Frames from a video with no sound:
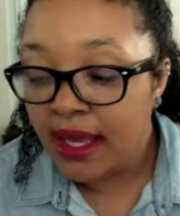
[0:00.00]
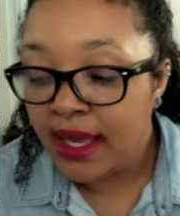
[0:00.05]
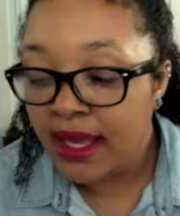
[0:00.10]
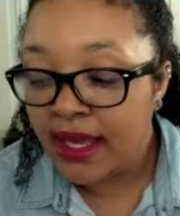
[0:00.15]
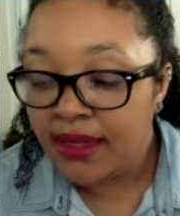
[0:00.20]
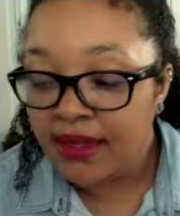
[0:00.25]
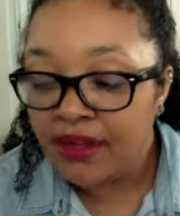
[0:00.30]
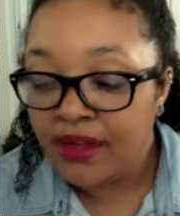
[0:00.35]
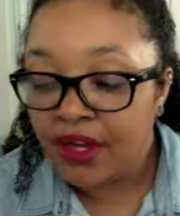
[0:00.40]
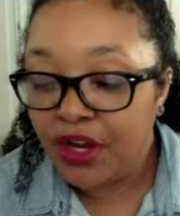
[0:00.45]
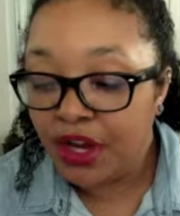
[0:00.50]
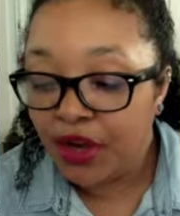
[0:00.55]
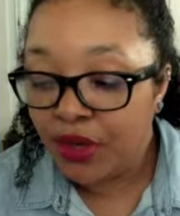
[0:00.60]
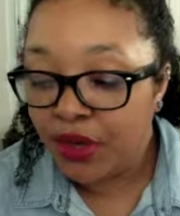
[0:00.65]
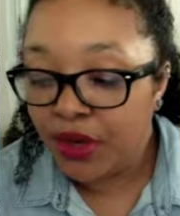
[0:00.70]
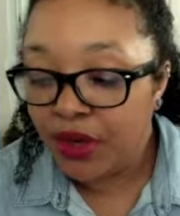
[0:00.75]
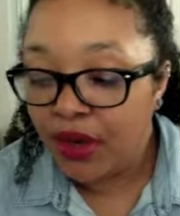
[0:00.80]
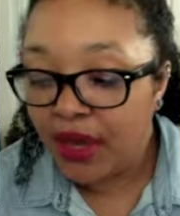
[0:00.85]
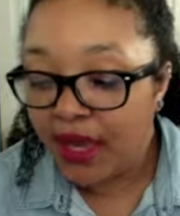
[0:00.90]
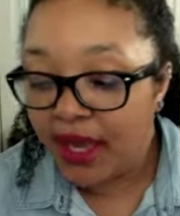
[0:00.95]
and
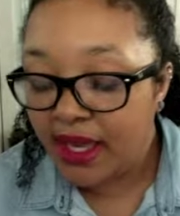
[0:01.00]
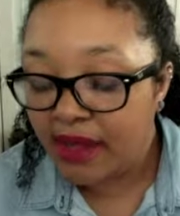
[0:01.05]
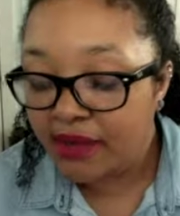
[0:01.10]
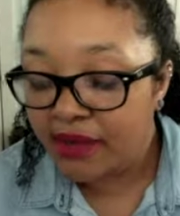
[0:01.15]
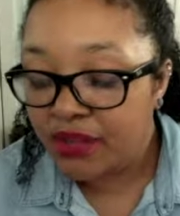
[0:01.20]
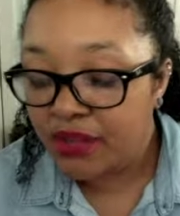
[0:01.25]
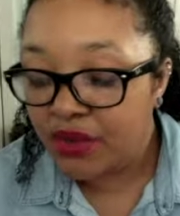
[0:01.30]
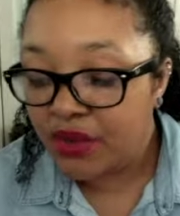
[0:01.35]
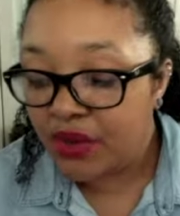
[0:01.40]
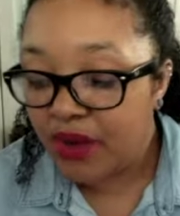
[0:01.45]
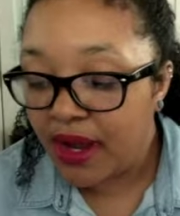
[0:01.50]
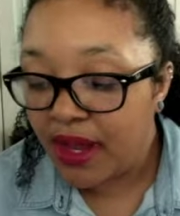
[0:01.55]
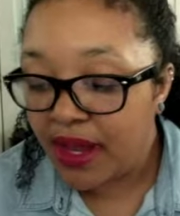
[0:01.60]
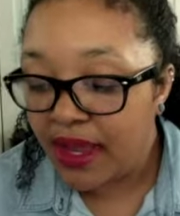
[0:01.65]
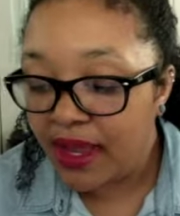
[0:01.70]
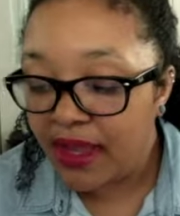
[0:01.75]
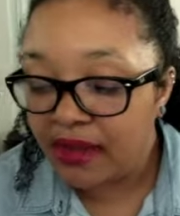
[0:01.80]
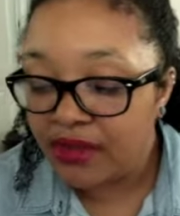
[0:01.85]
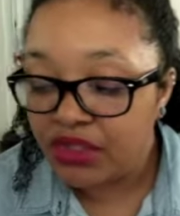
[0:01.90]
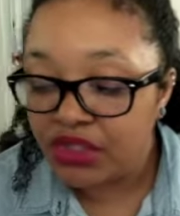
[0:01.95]
yarrow
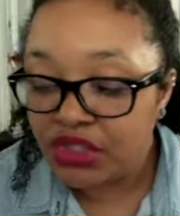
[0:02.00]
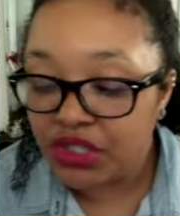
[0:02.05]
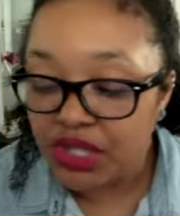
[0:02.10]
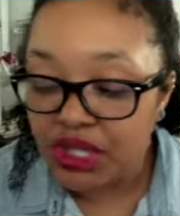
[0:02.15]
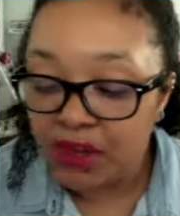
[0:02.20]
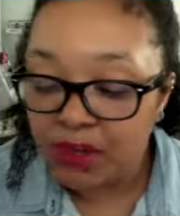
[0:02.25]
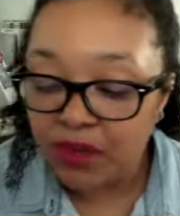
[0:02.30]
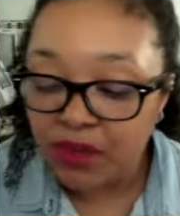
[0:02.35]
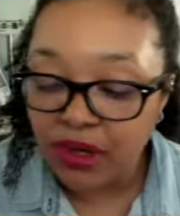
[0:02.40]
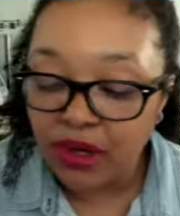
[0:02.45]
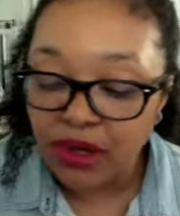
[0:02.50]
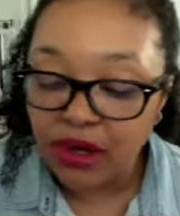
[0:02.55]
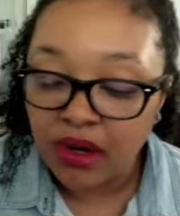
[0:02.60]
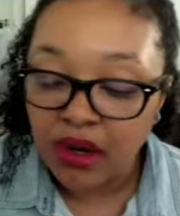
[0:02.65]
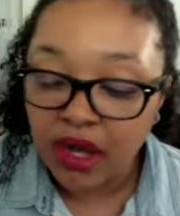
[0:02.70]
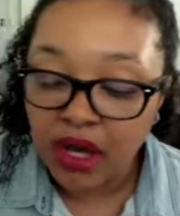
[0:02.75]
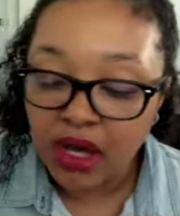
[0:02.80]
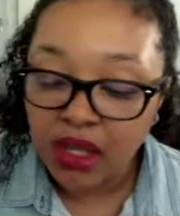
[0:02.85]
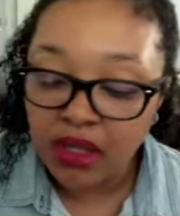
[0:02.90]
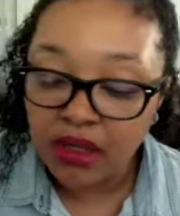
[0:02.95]
extract, shea butter,
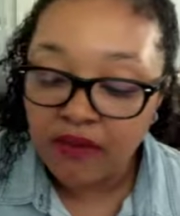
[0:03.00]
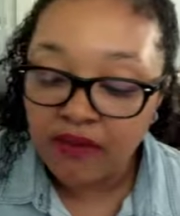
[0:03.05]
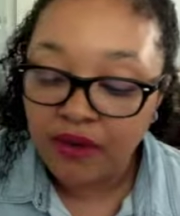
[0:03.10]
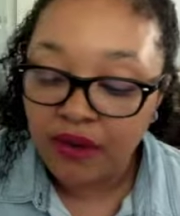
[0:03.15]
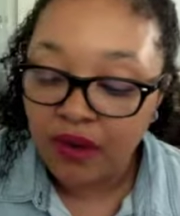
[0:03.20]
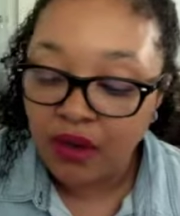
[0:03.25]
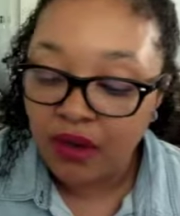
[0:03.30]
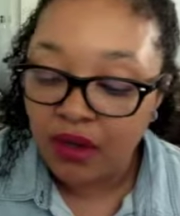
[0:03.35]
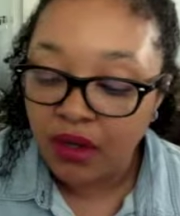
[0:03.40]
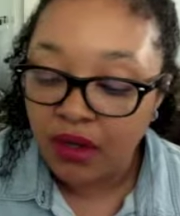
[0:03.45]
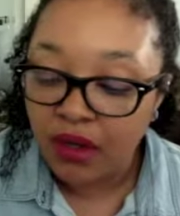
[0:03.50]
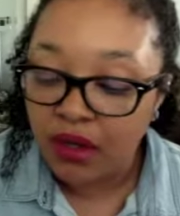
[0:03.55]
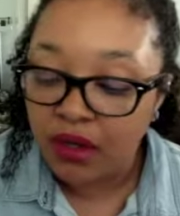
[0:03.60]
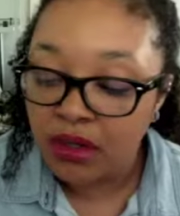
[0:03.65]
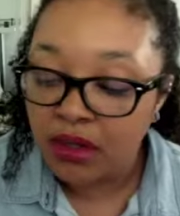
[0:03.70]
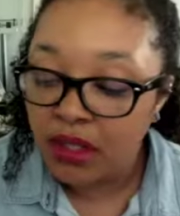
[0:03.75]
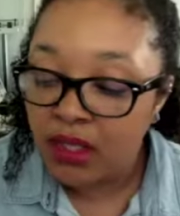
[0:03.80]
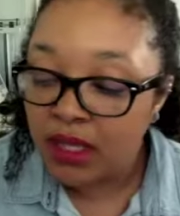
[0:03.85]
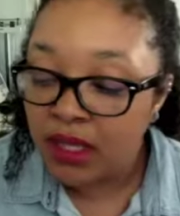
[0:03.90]
olive oil,